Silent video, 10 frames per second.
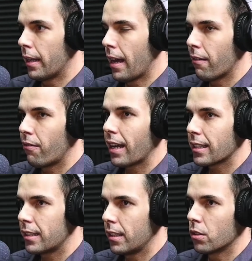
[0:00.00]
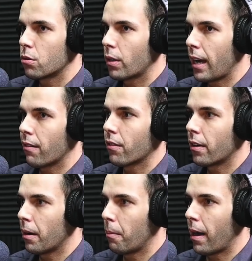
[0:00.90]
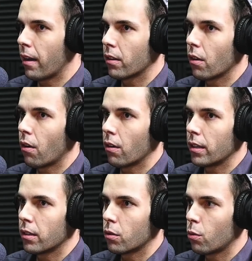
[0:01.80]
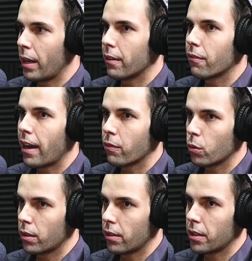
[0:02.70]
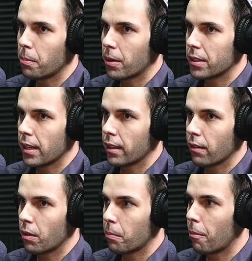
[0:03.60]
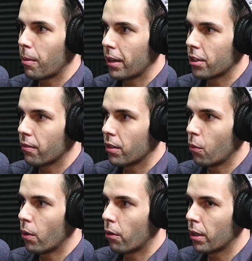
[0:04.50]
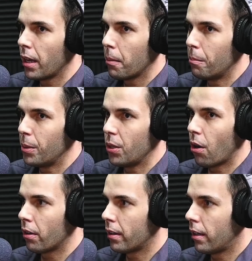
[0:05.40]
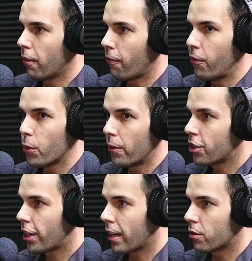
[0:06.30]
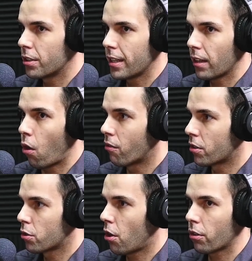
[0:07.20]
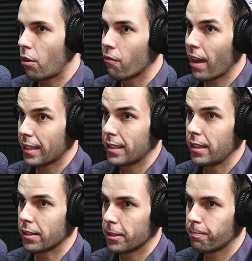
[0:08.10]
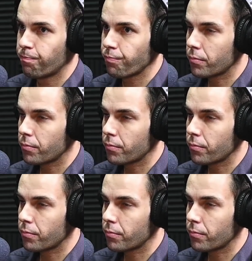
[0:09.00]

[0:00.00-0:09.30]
enough vaccines to cover about only 25 to 30% of the population of the world beyond the few rich countries that overstocked on vaccines.